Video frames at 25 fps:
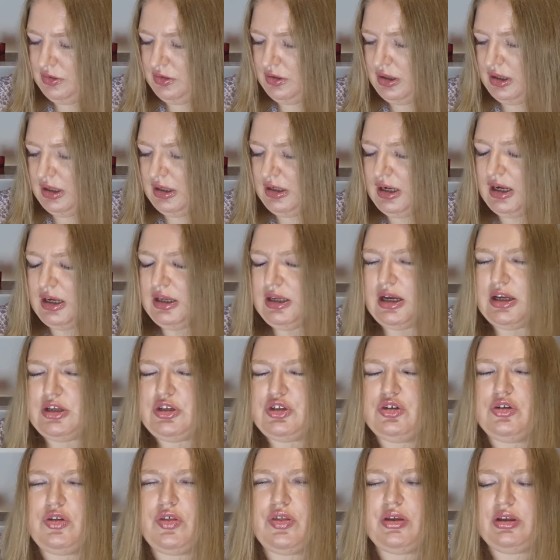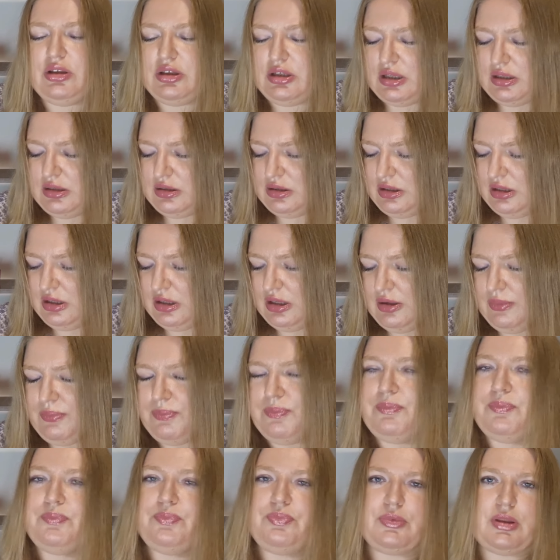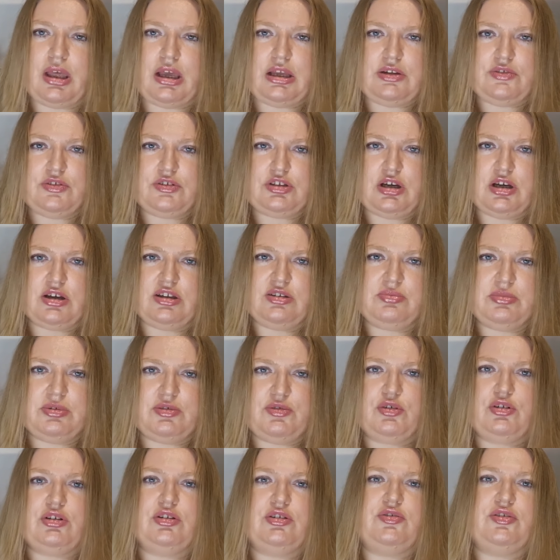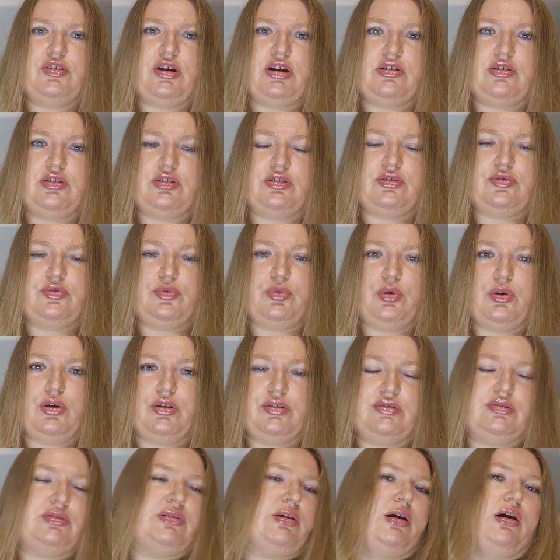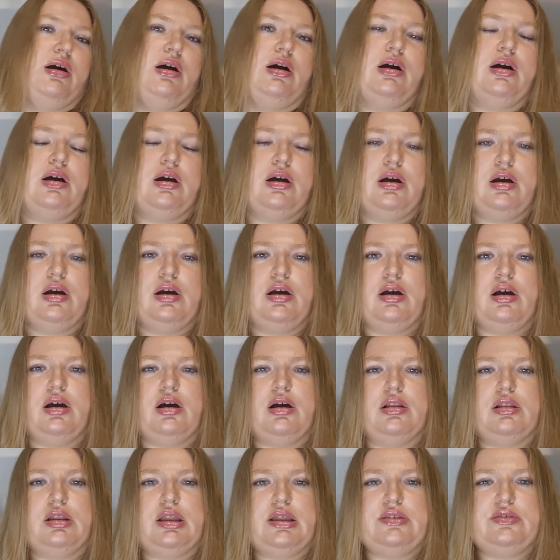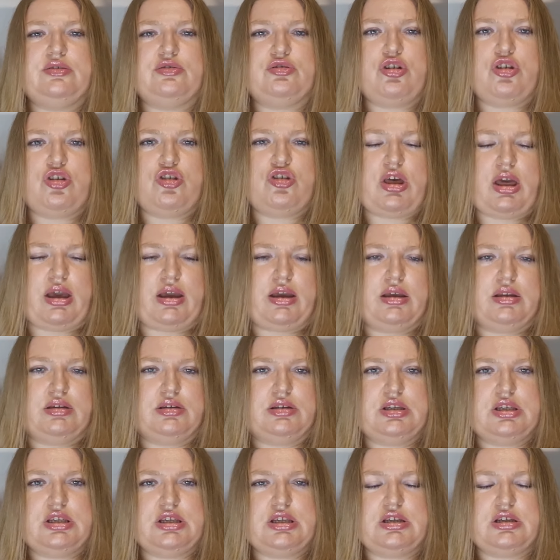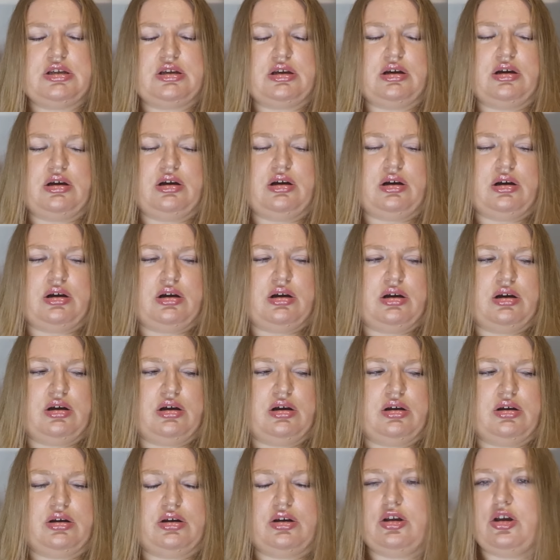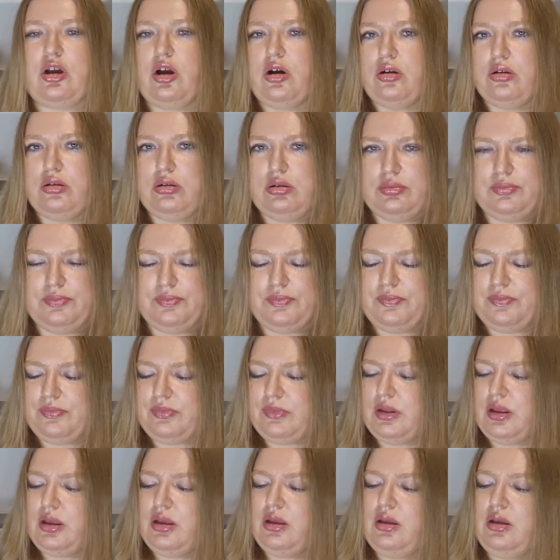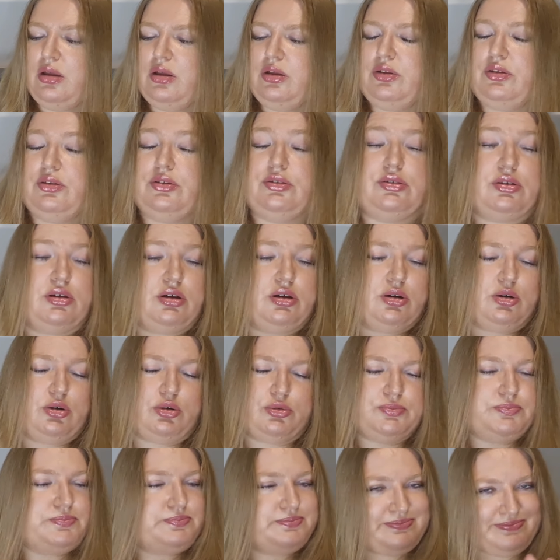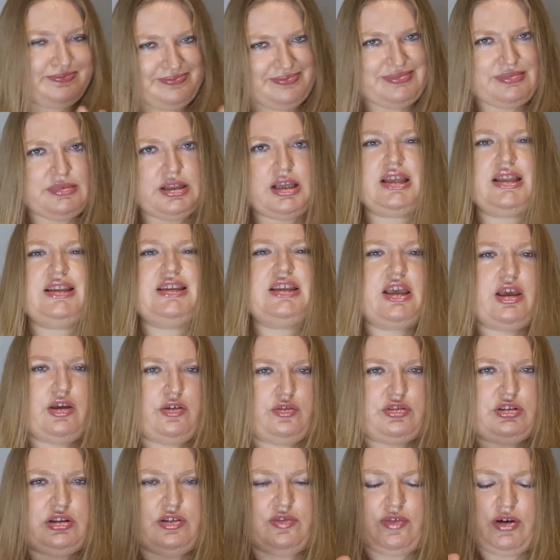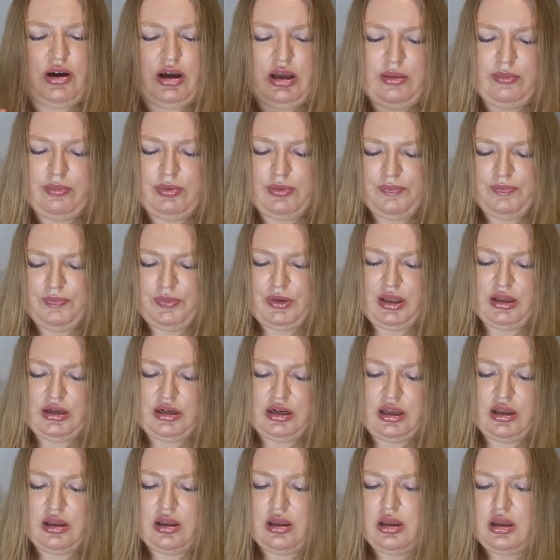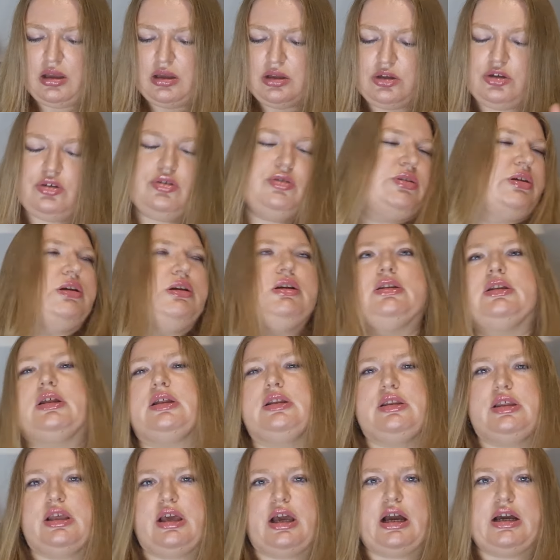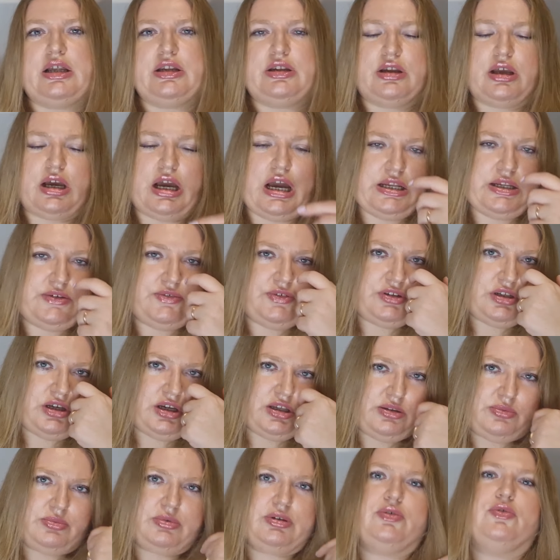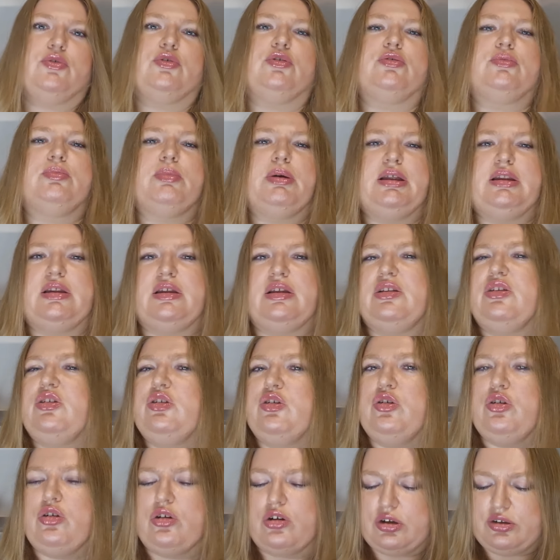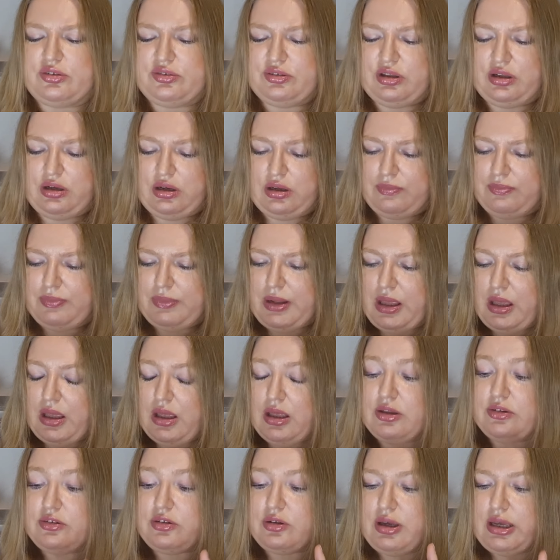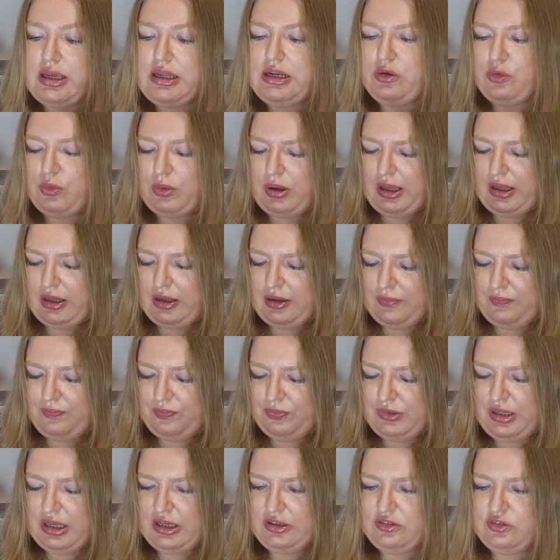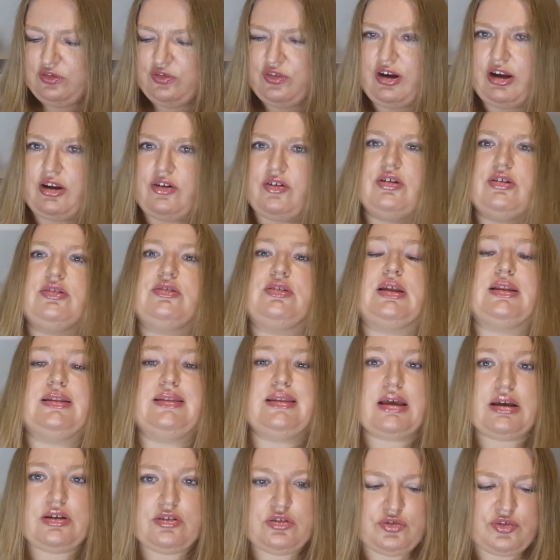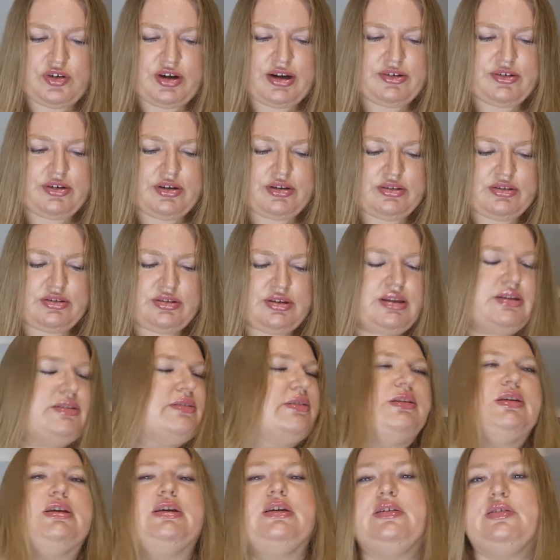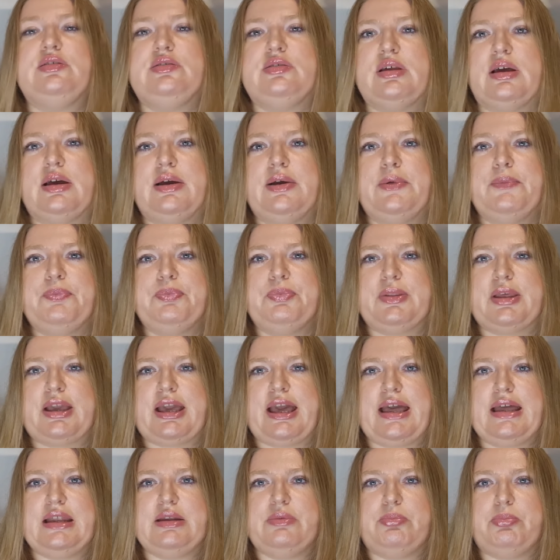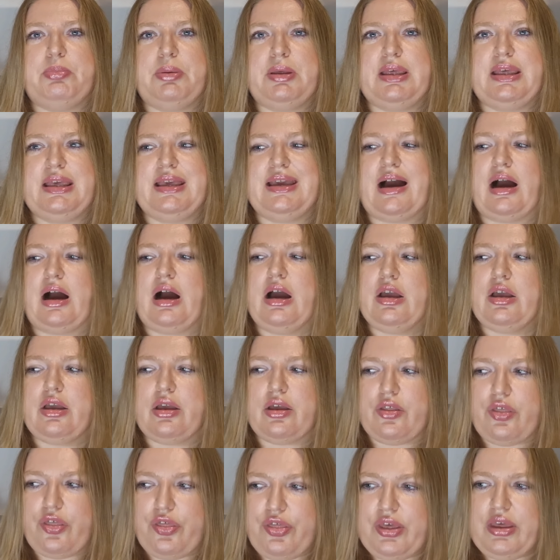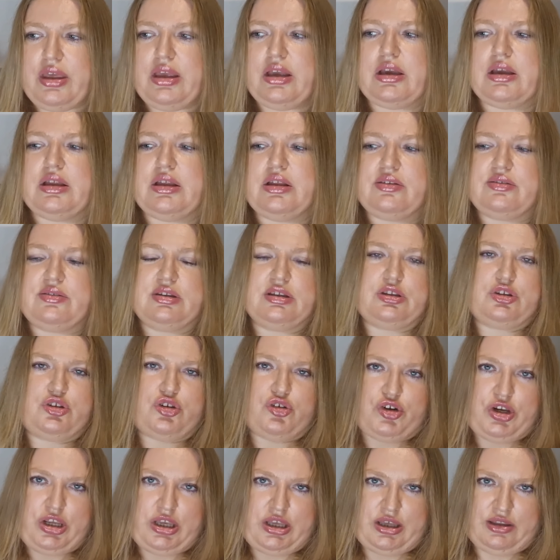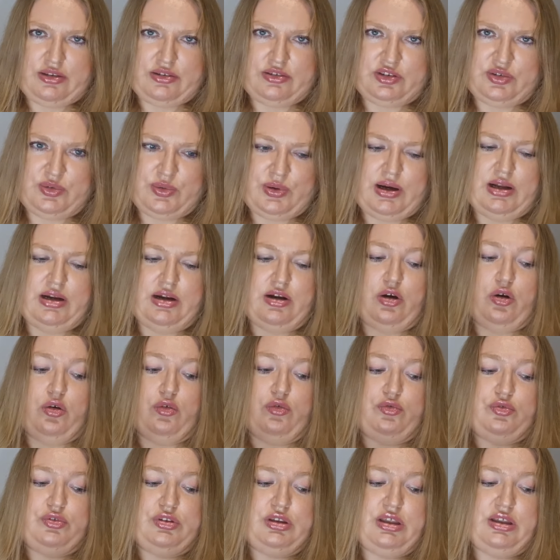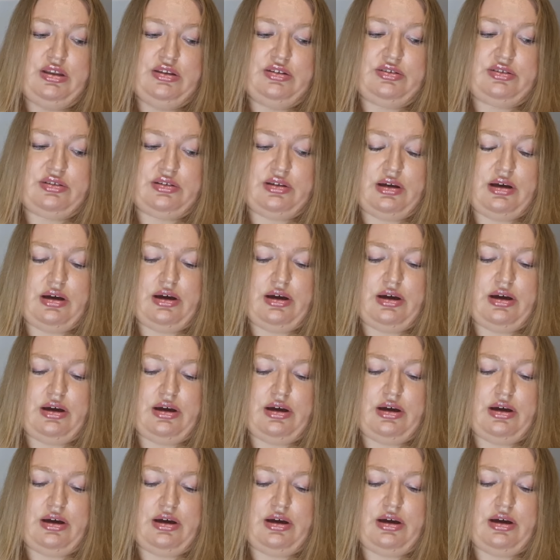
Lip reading: And I do think that the advertisement for this fragrance was leathery jacket girl. So it gives the vibe. And I do think that the advertisement was made in New York City. So anyway, next fragrance. And next fragrance, this can be, I think, is the trickiest one of this